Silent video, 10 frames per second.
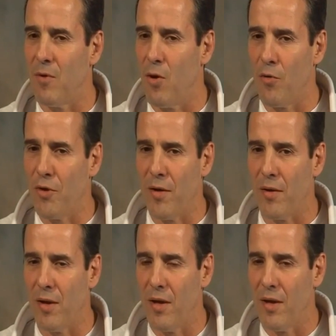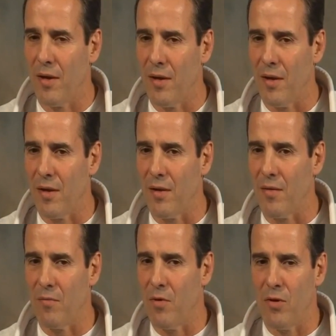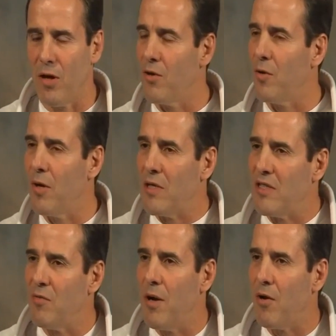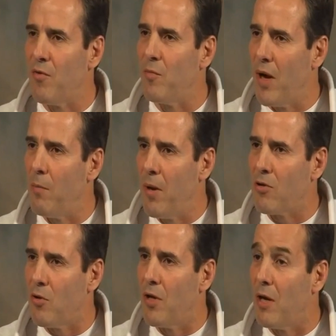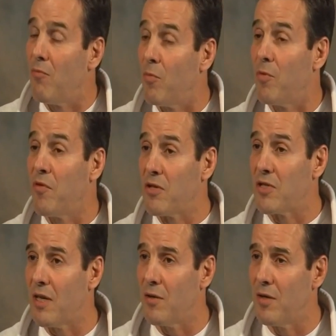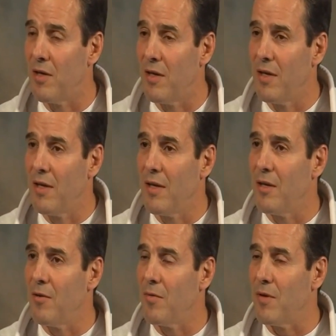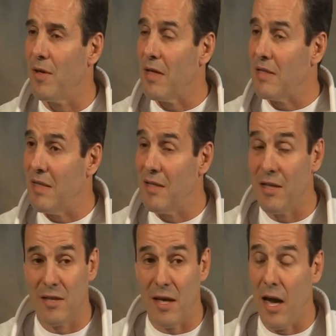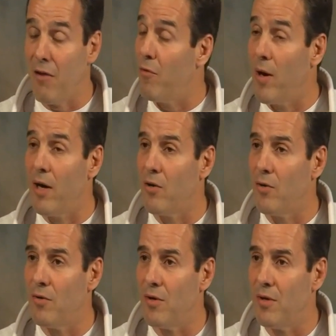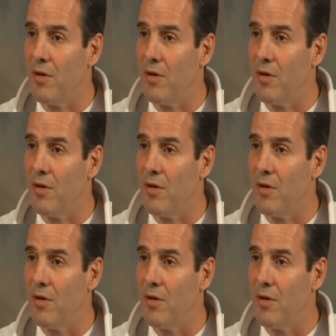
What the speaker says: holding, no, I don't want to receive belt from my belt only come from Professor Sauer. You know, and I see this everywhere I go.